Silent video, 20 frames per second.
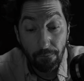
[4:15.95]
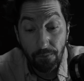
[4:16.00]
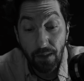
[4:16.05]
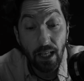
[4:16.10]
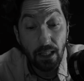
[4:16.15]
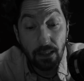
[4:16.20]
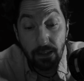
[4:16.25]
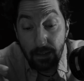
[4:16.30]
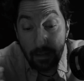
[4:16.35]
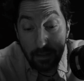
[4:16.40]

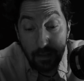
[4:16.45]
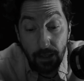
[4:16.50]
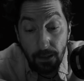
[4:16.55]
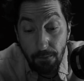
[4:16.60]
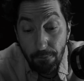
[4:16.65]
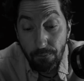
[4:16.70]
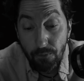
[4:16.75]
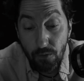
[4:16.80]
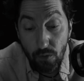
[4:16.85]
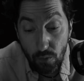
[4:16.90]
that
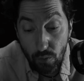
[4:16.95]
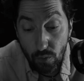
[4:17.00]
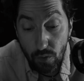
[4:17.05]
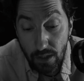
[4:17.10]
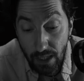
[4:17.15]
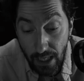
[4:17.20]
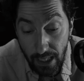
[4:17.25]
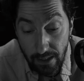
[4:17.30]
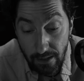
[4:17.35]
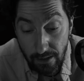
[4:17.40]
seemed to
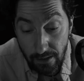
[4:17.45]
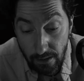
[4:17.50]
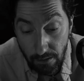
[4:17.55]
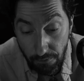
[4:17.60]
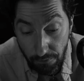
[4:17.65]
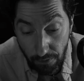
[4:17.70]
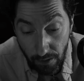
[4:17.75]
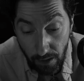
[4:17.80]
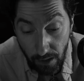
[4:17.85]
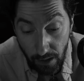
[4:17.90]

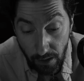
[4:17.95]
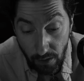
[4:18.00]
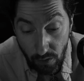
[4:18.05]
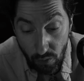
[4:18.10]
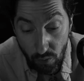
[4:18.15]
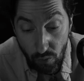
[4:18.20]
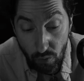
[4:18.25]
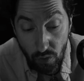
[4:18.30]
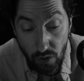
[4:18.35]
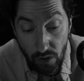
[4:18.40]
testify
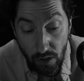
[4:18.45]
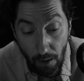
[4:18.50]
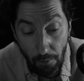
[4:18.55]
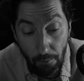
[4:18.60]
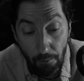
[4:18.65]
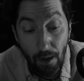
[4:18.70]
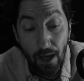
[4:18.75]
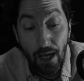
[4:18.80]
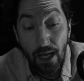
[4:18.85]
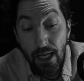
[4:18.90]
to
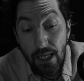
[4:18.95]
some